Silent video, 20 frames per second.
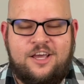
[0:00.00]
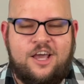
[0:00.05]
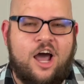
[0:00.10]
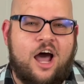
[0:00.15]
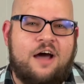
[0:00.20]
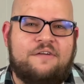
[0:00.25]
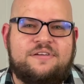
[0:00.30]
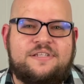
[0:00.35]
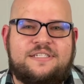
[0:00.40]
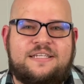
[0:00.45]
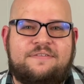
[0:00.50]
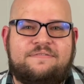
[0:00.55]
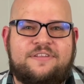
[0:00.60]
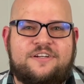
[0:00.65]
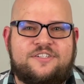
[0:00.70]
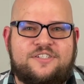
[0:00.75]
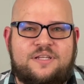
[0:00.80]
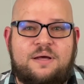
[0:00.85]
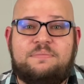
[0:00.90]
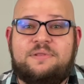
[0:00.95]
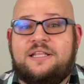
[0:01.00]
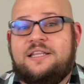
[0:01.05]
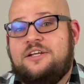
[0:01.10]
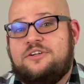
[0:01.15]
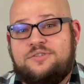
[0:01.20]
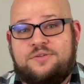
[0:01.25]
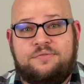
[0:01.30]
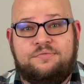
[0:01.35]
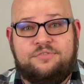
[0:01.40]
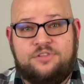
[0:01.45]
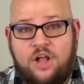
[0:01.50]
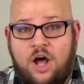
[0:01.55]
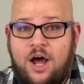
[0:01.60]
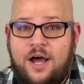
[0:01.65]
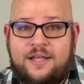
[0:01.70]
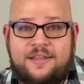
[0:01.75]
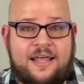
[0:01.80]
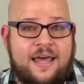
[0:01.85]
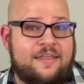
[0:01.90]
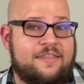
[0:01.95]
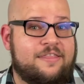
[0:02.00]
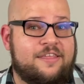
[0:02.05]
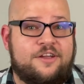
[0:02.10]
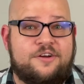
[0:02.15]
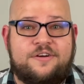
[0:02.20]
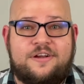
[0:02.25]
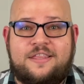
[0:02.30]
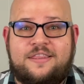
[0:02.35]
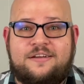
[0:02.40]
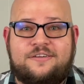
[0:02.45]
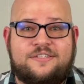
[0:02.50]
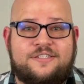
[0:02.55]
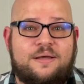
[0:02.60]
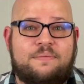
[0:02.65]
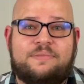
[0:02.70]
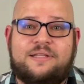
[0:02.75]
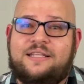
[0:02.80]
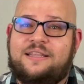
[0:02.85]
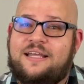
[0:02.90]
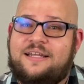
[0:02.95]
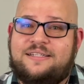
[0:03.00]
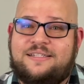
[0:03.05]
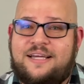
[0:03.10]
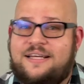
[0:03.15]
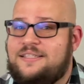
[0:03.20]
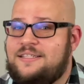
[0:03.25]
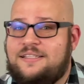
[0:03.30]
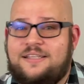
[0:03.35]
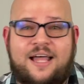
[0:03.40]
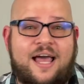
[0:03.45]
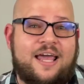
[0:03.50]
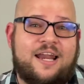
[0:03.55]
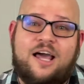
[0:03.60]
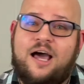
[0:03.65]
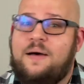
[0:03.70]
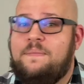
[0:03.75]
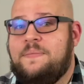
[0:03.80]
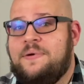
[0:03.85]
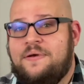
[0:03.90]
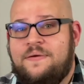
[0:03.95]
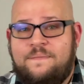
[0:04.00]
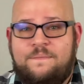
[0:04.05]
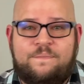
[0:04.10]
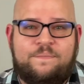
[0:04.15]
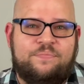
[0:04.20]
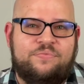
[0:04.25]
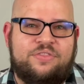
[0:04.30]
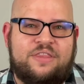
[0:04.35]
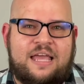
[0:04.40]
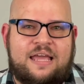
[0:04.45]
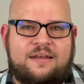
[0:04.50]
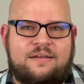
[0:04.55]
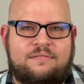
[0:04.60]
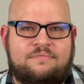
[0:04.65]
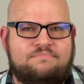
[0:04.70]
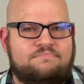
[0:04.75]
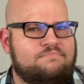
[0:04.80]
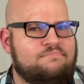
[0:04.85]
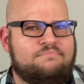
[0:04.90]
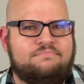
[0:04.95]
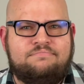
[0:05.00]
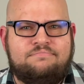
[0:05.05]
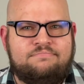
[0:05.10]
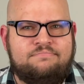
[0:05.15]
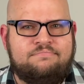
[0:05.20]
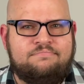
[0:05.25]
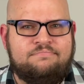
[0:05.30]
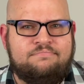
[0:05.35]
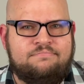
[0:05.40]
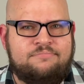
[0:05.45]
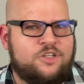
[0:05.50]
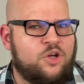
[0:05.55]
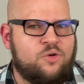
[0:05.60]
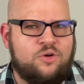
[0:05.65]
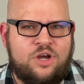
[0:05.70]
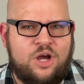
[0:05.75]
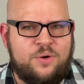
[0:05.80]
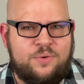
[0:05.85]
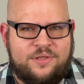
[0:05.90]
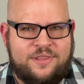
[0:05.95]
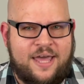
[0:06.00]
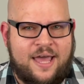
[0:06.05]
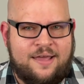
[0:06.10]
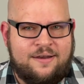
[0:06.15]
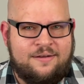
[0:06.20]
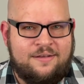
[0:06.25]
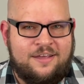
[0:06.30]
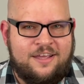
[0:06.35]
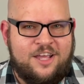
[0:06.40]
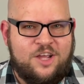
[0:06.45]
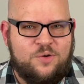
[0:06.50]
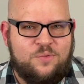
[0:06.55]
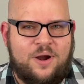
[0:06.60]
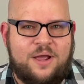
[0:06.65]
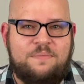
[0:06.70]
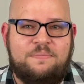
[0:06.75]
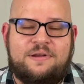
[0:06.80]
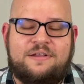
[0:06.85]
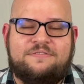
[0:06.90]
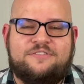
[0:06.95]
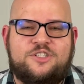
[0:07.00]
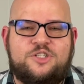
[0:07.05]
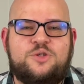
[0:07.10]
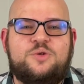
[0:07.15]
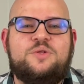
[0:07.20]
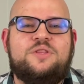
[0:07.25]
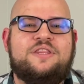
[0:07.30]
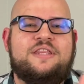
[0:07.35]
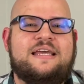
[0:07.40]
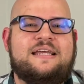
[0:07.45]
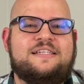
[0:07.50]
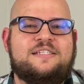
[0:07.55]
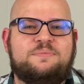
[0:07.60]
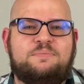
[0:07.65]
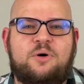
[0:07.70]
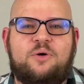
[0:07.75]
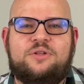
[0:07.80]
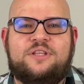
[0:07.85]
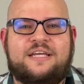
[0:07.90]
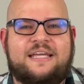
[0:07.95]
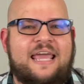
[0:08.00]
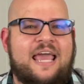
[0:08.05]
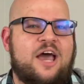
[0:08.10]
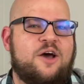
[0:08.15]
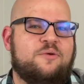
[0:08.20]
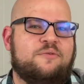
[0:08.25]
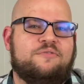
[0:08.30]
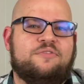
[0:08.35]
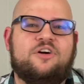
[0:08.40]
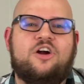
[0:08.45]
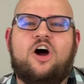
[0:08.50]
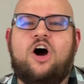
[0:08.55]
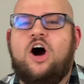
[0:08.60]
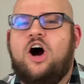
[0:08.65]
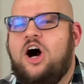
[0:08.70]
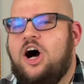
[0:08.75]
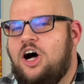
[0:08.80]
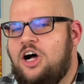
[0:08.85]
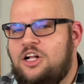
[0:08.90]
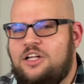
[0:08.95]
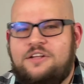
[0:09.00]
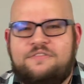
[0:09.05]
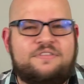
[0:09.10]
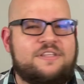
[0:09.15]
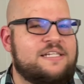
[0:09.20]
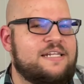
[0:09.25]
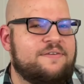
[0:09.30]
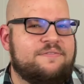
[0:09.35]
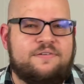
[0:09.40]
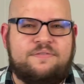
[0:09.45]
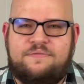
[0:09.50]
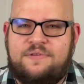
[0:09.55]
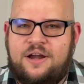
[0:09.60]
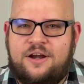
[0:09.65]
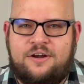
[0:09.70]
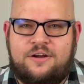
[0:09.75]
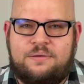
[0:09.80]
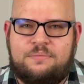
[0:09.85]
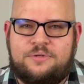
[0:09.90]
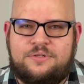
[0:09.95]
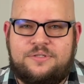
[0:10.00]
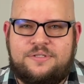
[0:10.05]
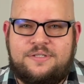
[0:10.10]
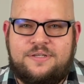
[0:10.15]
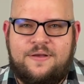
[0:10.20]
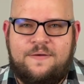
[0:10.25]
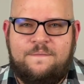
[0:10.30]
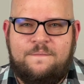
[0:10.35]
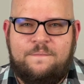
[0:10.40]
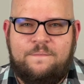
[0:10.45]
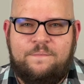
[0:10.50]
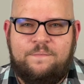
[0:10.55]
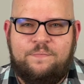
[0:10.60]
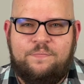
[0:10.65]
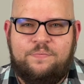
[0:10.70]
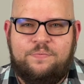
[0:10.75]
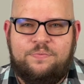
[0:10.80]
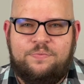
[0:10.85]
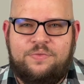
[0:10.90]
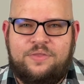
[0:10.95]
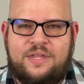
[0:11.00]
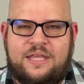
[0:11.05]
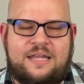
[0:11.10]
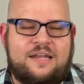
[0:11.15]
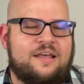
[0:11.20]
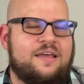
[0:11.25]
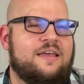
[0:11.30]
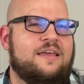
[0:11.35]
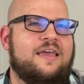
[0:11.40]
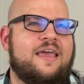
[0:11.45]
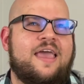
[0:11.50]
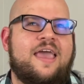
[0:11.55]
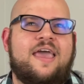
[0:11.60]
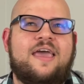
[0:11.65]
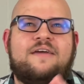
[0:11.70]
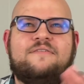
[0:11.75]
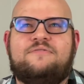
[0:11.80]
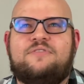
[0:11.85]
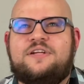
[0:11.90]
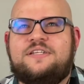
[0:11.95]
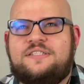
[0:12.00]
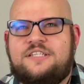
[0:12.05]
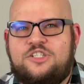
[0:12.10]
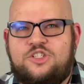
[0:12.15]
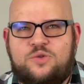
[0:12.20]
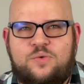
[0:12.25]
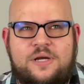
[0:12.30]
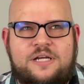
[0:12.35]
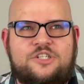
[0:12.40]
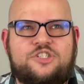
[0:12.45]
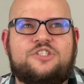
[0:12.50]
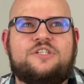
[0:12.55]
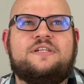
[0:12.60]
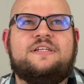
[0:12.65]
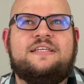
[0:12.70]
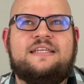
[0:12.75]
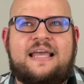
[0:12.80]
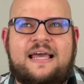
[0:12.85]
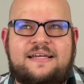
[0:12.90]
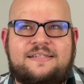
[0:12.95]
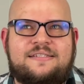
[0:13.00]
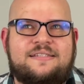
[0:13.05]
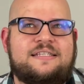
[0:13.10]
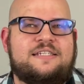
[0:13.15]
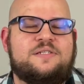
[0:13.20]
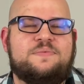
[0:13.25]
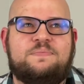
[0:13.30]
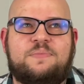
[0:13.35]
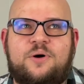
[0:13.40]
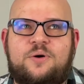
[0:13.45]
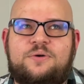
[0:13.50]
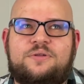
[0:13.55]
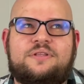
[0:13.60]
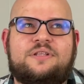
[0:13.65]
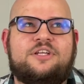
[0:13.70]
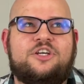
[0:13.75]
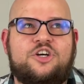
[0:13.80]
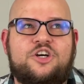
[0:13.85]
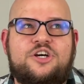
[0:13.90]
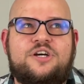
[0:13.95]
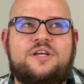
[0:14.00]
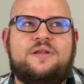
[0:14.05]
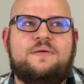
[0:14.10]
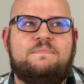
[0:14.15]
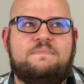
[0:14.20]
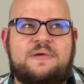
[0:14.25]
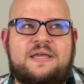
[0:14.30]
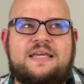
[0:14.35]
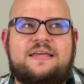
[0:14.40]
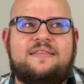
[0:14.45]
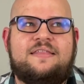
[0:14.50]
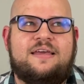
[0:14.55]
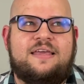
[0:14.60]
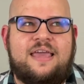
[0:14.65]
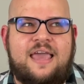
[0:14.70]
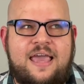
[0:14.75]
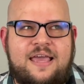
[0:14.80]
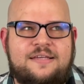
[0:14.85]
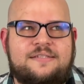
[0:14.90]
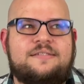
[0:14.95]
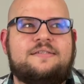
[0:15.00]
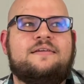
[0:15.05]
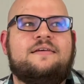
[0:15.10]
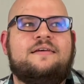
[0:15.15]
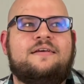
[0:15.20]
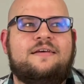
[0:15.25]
Obviously, if there's something, there's a flaw in that theory, there's something that doesn't line up, then don't go with that, right? But if two things both account for all of the different variables in every situation, yes, these both could be the case,